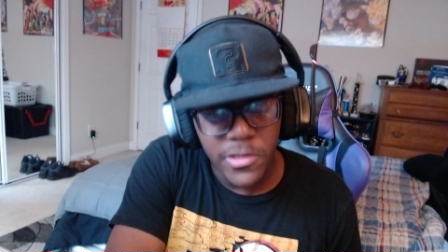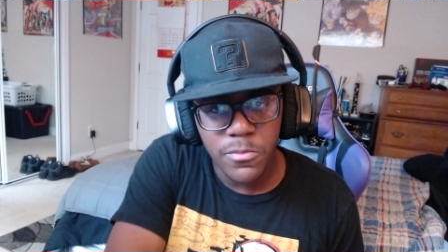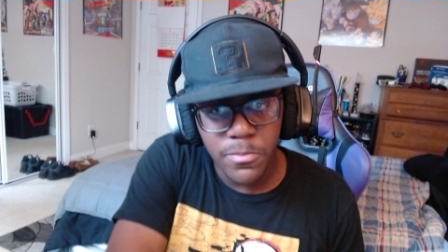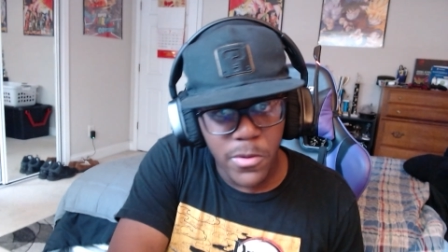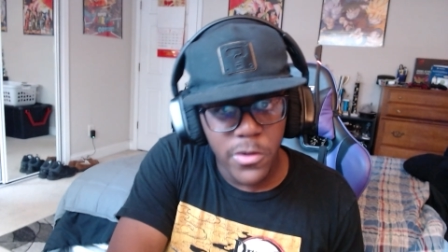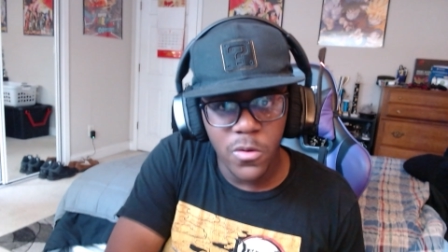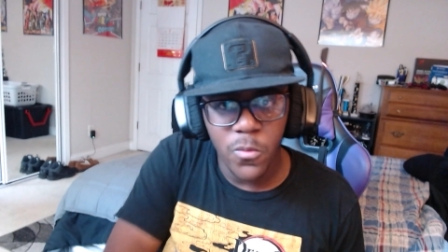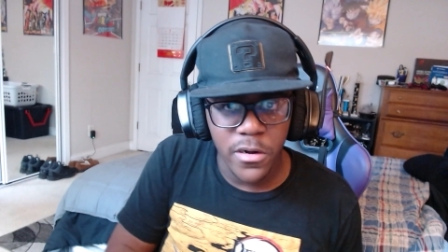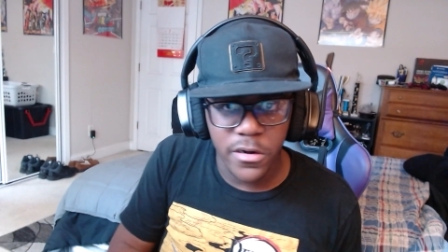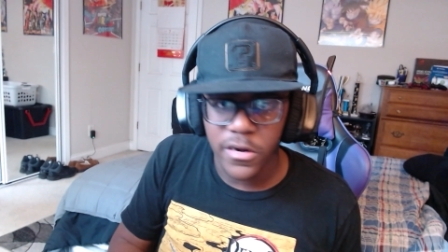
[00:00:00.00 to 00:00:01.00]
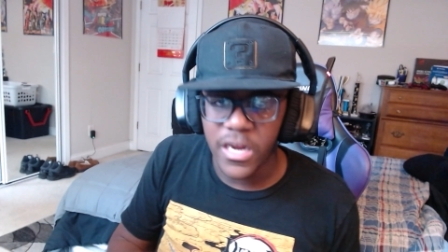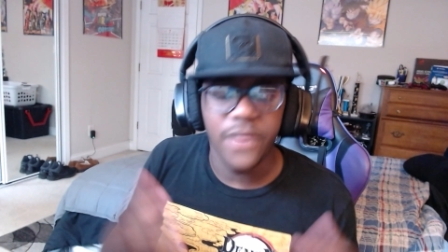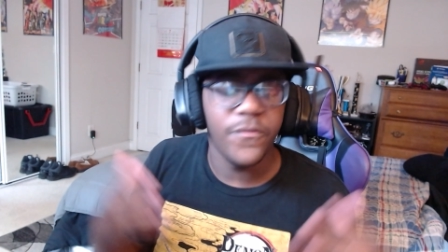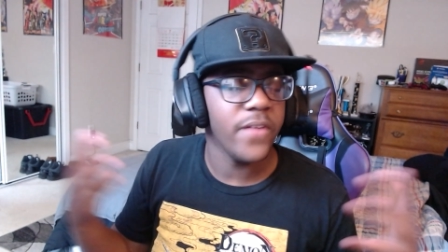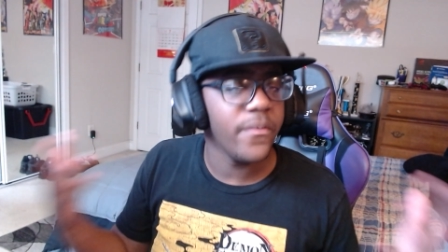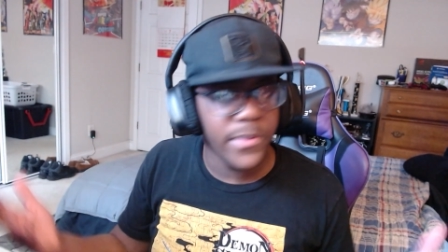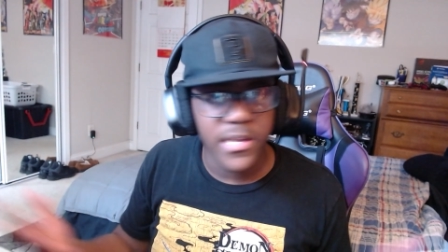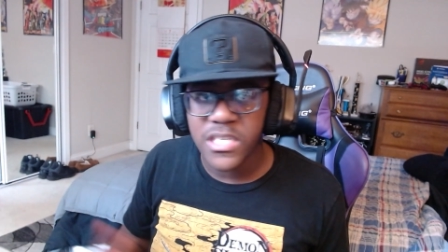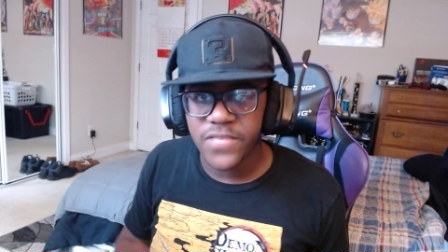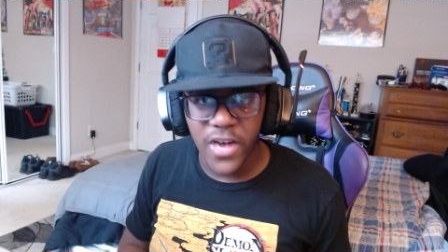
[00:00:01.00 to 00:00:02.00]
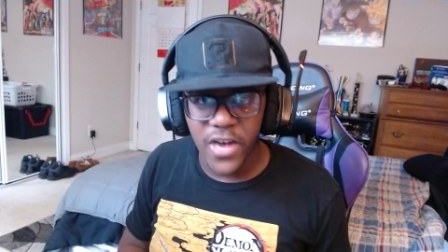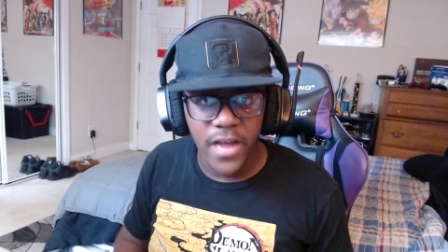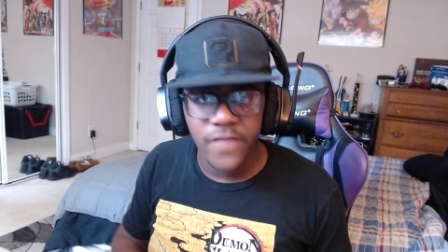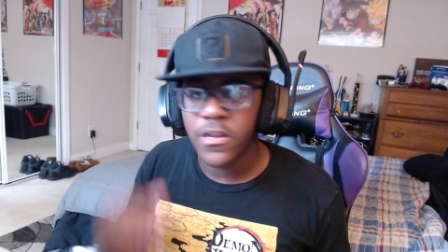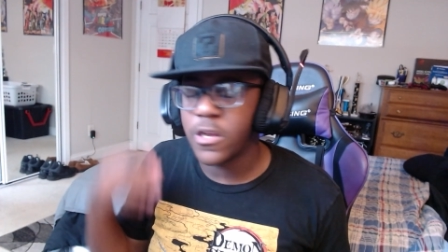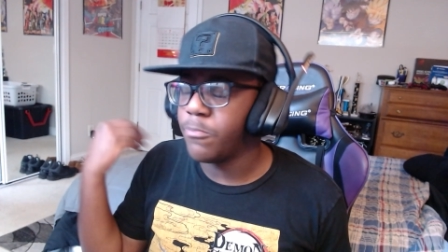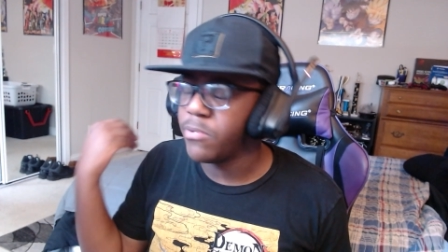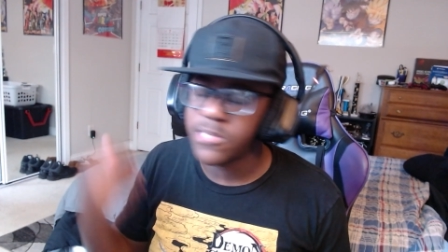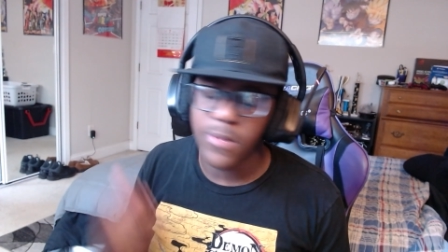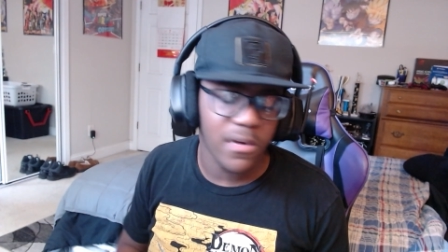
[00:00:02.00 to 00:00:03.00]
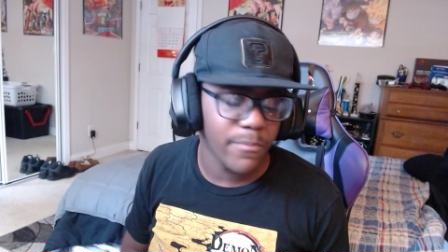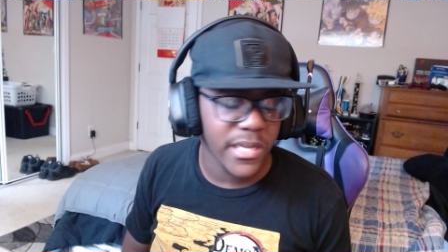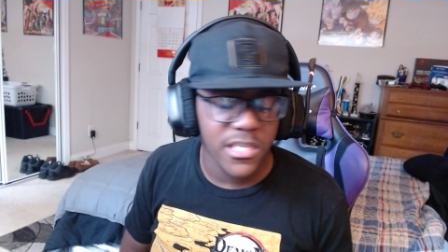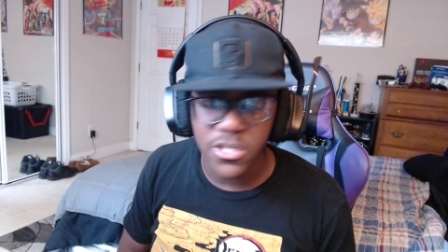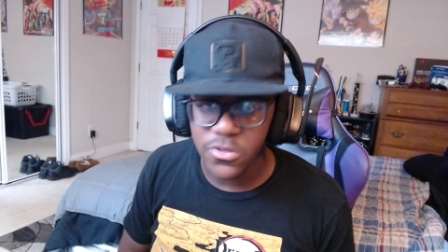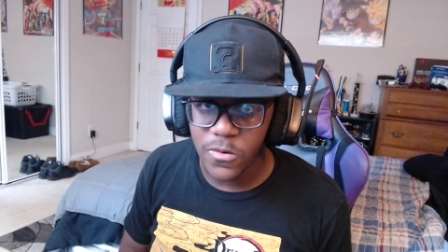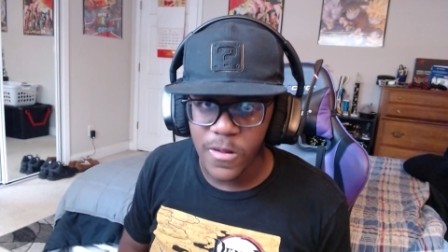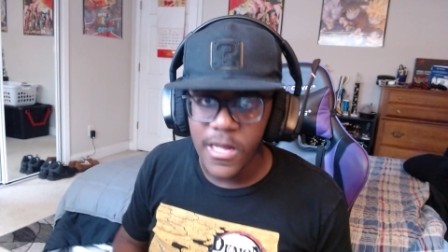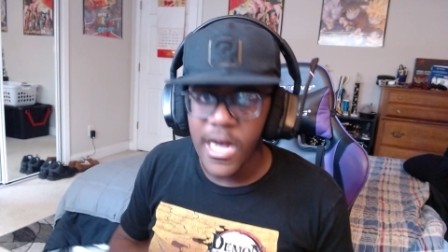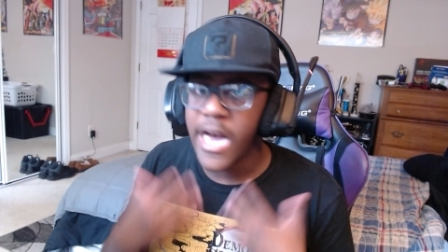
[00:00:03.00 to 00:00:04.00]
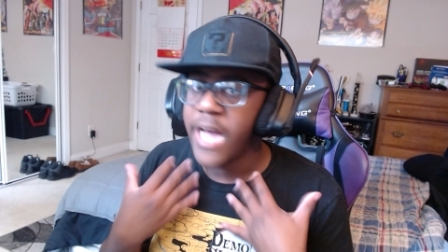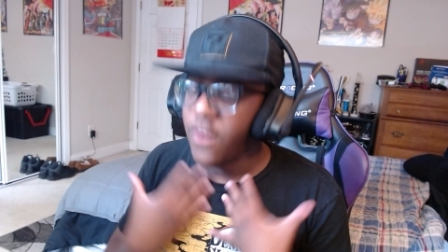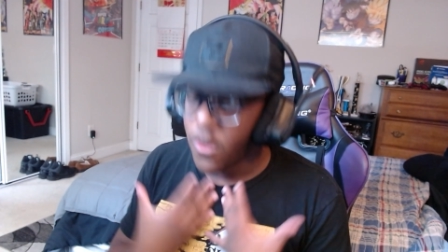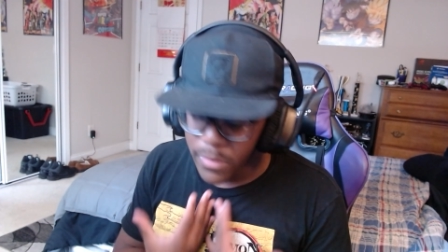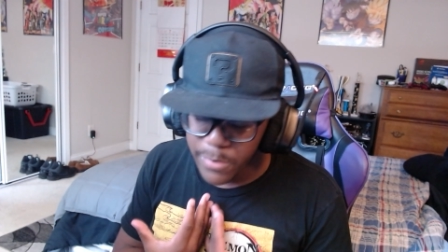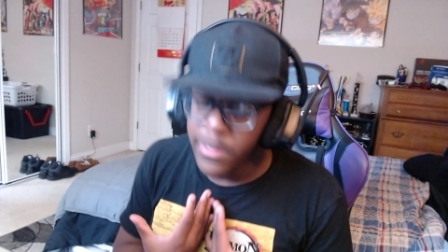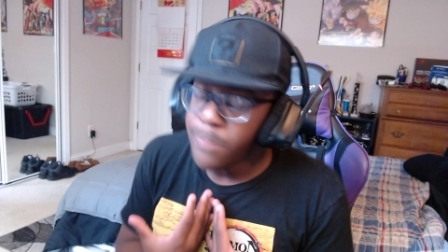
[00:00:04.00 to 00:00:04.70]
Super Mario Wonder, and if you have a PS5, go play Spider-Man 2. I've already been